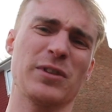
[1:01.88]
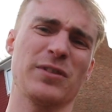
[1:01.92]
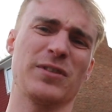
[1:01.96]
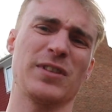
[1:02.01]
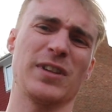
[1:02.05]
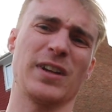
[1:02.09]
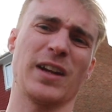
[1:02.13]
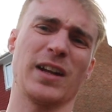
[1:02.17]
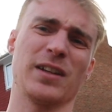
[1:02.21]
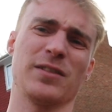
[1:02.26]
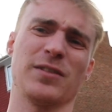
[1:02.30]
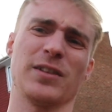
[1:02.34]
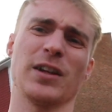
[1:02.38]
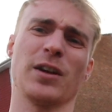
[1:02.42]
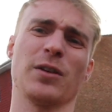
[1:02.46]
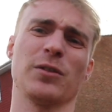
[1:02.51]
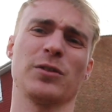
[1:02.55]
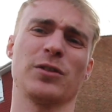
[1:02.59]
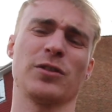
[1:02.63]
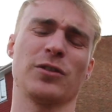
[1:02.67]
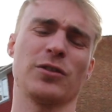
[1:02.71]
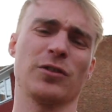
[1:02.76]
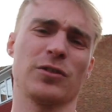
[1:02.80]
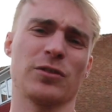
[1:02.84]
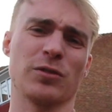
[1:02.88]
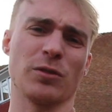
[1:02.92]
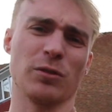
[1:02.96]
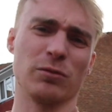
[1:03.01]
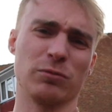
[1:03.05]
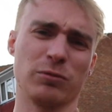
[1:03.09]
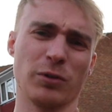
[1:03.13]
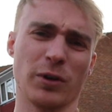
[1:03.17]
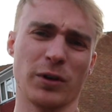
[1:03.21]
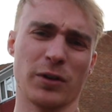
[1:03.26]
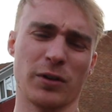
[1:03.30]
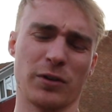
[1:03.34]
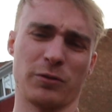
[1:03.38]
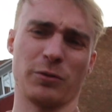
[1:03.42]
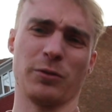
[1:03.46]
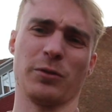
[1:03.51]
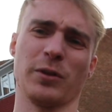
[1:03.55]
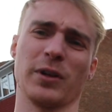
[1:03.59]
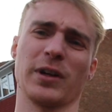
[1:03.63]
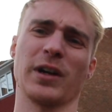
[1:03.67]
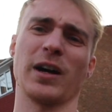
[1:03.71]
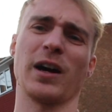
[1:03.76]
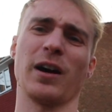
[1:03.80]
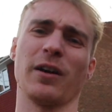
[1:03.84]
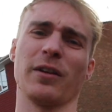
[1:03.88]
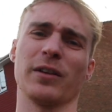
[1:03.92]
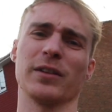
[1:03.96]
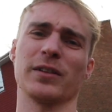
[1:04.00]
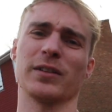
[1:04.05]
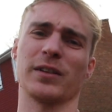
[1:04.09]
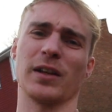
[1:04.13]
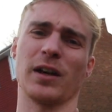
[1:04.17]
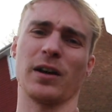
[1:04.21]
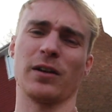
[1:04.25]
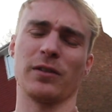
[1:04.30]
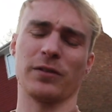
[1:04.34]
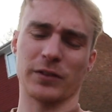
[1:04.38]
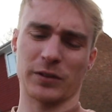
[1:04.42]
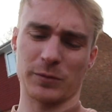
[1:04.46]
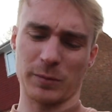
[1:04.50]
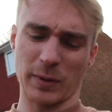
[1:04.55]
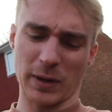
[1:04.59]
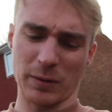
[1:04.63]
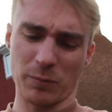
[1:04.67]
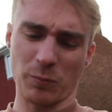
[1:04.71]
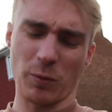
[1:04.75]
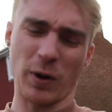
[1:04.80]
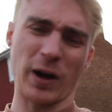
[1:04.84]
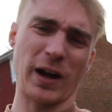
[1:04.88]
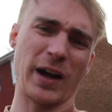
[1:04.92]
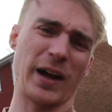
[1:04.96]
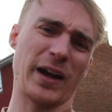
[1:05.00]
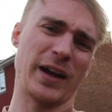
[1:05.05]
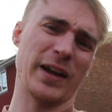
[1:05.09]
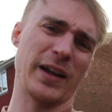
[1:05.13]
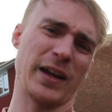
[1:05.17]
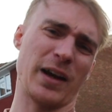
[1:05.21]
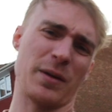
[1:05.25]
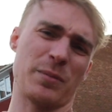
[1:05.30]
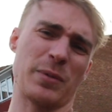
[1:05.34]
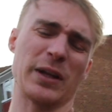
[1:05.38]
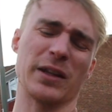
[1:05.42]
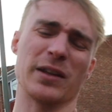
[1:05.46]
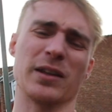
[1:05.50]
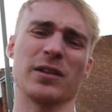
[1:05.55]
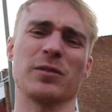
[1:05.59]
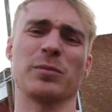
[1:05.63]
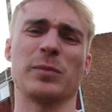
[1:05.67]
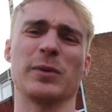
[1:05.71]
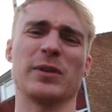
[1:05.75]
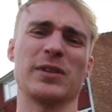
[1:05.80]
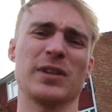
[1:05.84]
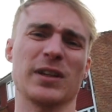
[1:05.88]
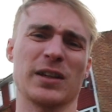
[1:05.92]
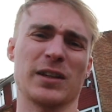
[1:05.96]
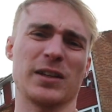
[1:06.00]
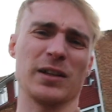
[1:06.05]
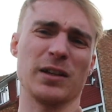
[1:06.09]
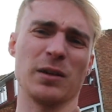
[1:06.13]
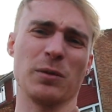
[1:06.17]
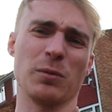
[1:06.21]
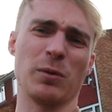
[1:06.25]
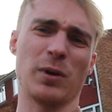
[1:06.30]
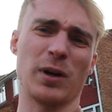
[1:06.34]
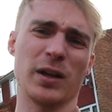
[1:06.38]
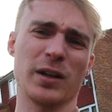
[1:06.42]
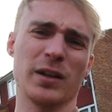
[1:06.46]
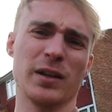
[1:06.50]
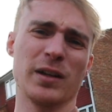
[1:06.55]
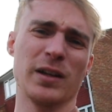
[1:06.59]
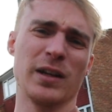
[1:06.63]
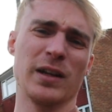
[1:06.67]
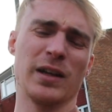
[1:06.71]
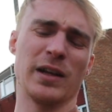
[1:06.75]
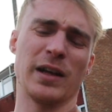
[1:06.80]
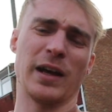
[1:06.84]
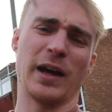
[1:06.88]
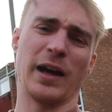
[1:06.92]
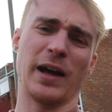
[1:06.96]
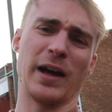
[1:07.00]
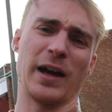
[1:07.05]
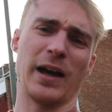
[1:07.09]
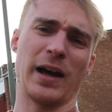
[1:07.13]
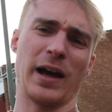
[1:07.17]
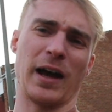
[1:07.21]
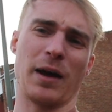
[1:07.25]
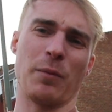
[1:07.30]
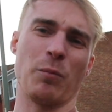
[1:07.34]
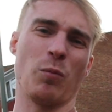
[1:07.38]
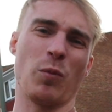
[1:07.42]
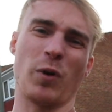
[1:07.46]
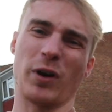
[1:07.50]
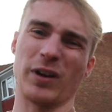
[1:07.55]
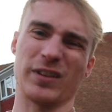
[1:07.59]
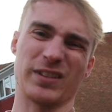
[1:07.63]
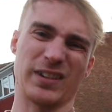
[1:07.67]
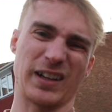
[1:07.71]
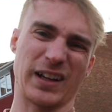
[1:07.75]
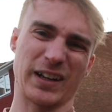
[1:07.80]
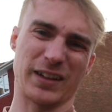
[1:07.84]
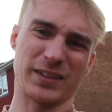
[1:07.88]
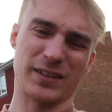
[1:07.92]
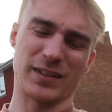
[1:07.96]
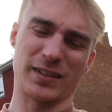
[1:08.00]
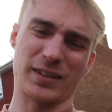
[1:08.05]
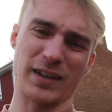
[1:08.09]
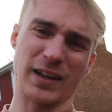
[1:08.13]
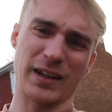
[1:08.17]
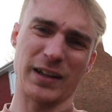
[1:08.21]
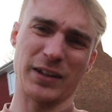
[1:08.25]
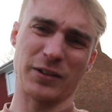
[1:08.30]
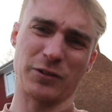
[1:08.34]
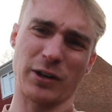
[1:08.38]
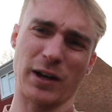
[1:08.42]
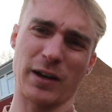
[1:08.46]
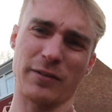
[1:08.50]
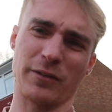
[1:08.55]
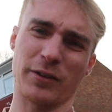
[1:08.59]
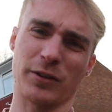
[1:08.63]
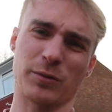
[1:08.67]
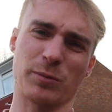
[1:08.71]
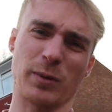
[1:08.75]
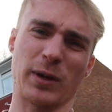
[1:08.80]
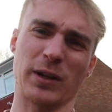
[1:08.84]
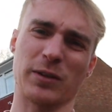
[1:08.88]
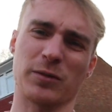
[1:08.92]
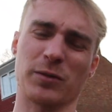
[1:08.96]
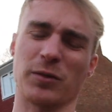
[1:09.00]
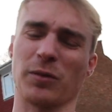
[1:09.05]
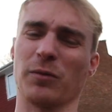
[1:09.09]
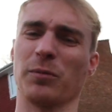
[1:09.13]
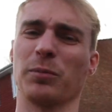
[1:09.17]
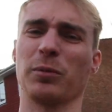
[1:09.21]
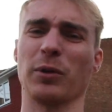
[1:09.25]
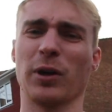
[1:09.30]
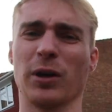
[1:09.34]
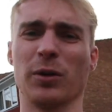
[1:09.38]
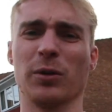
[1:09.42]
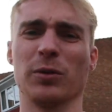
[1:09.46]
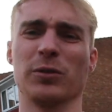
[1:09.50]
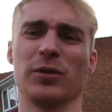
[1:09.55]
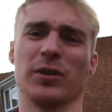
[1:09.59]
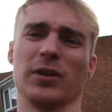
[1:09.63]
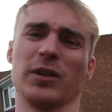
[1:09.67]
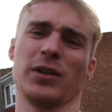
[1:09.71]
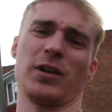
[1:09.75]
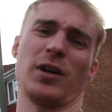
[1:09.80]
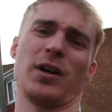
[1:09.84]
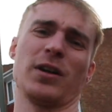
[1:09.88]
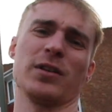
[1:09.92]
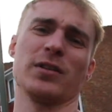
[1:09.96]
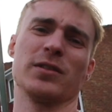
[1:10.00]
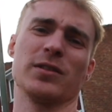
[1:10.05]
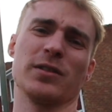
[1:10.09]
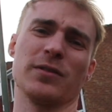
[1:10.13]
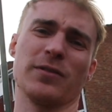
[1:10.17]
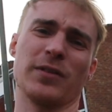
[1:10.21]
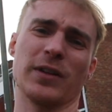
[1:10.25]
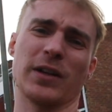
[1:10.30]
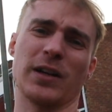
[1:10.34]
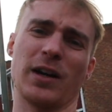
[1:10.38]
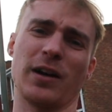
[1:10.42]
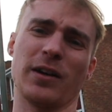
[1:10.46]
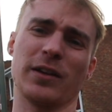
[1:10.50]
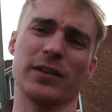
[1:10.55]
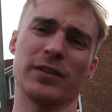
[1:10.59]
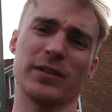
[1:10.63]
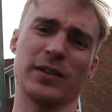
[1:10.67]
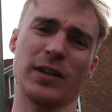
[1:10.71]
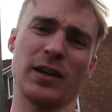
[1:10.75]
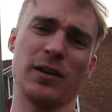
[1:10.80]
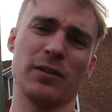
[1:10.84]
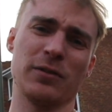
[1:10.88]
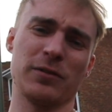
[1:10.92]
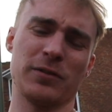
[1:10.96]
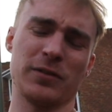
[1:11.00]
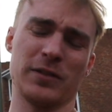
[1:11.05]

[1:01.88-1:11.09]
of today's video is to just sort of run through the car itself, explain why I picked this particular one, and what it's like as a daily driver, as well as sort of pros and cons of the car itself.